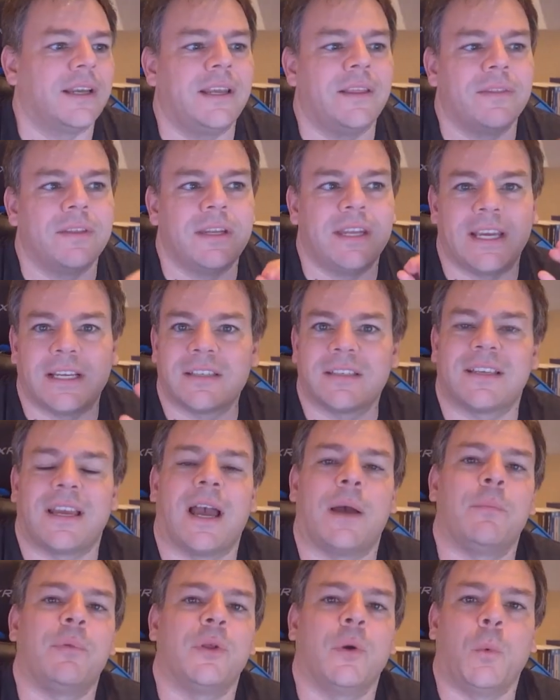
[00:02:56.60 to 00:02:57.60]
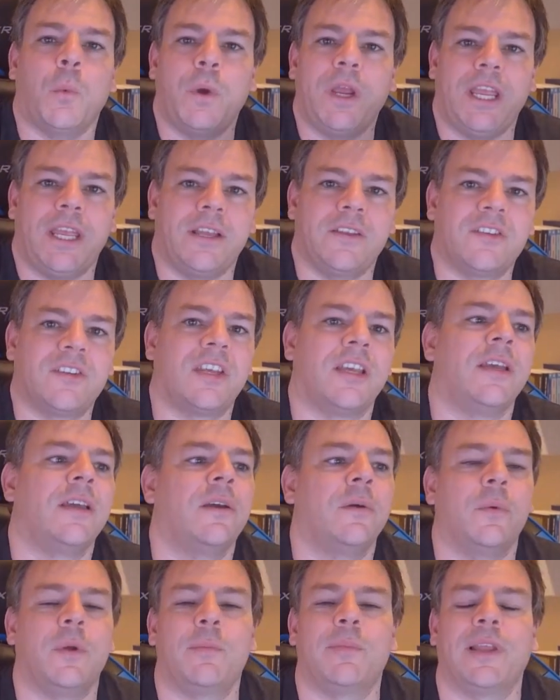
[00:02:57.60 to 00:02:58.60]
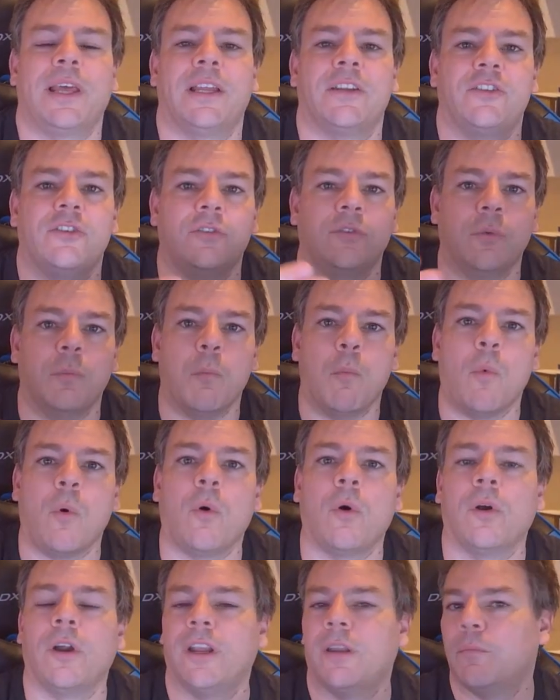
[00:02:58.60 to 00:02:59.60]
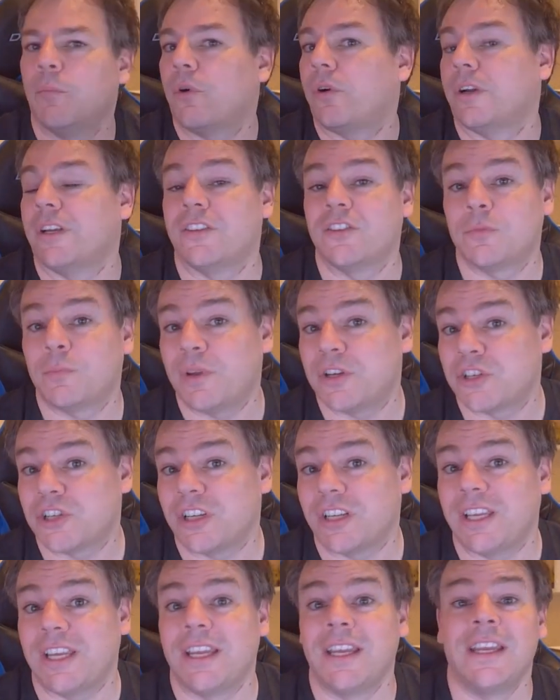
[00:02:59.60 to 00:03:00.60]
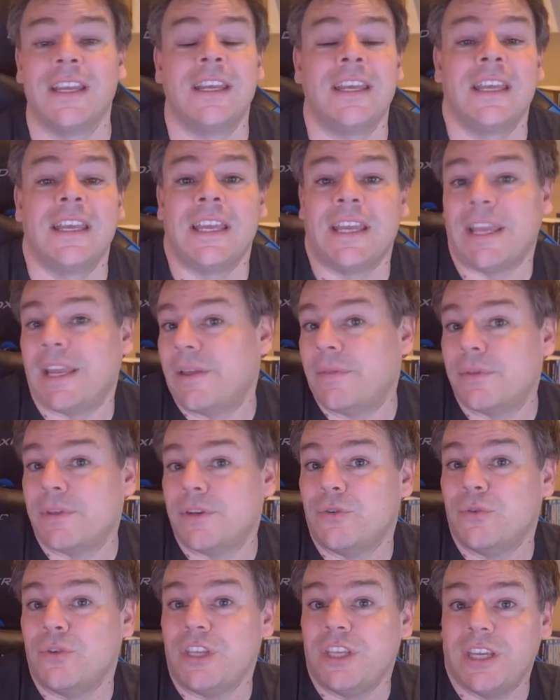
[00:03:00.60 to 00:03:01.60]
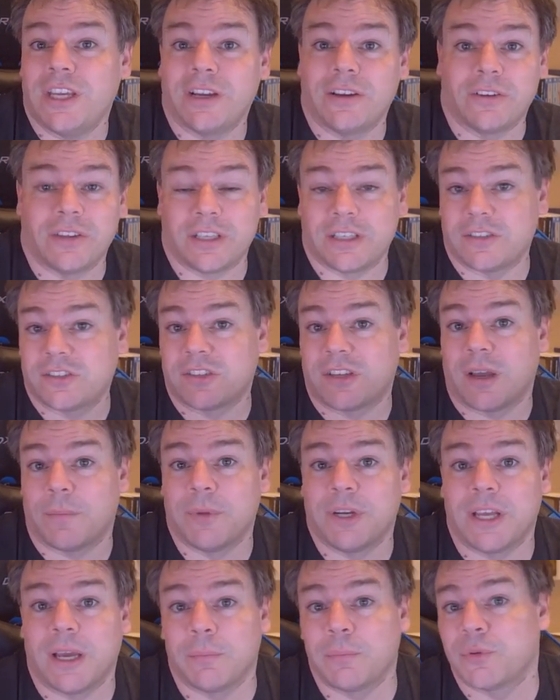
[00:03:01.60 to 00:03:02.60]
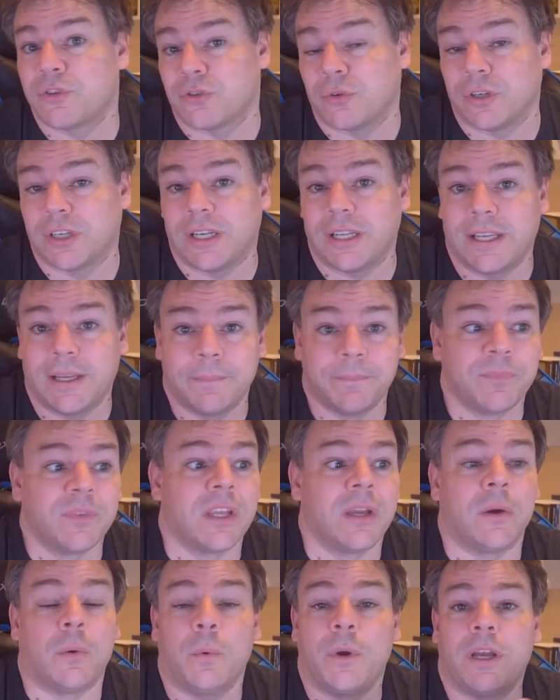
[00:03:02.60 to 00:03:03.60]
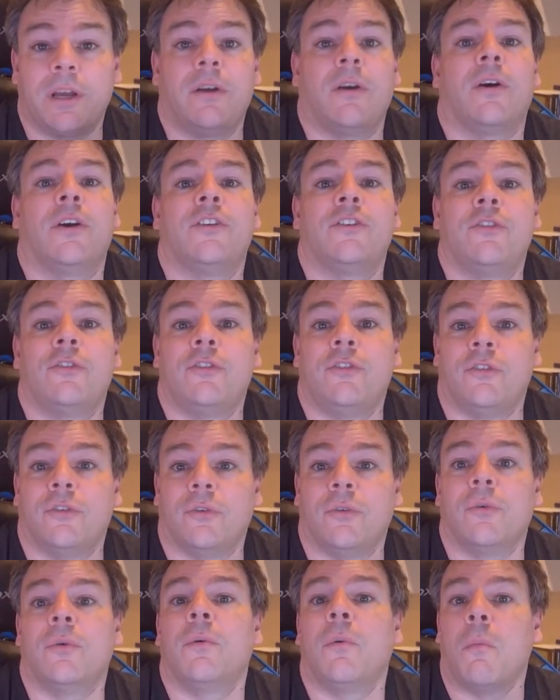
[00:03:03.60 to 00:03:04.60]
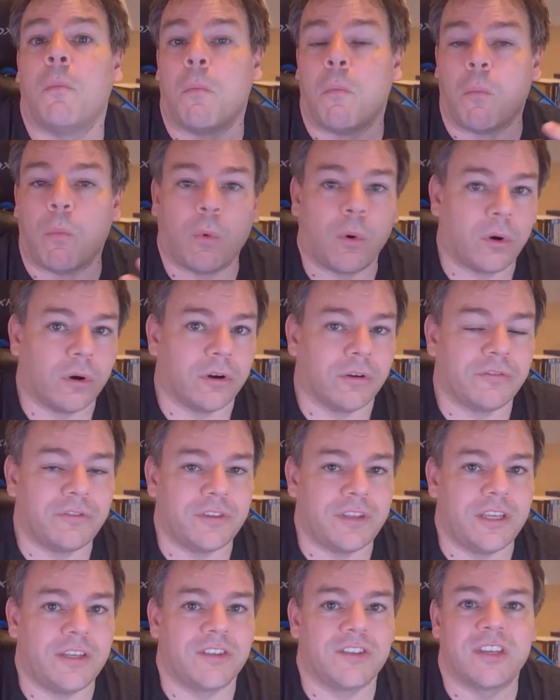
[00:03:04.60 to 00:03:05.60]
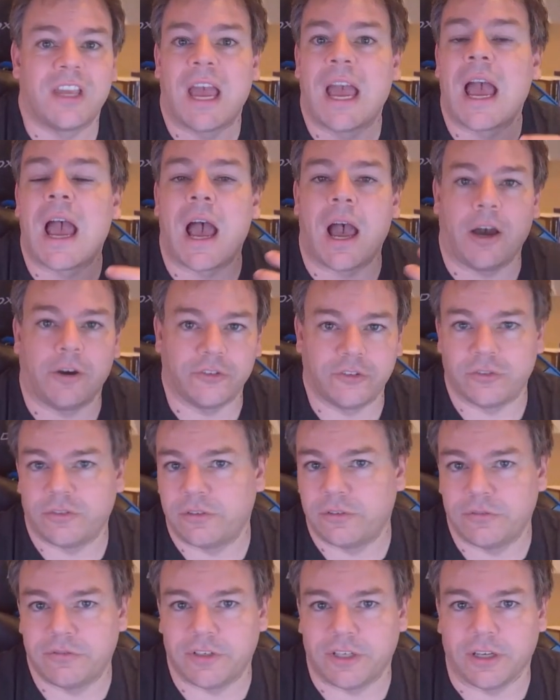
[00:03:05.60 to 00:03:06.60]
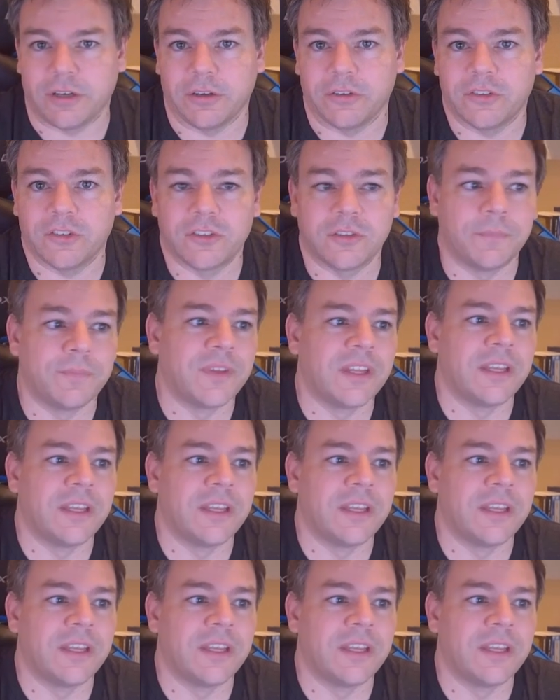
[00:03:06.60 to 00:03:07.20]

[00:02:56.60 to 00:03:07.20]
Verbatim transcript: in the next couple of weeks, we plan to do more and more, and especially in year that is coming up shortly, we're going to do more of these how to do videos.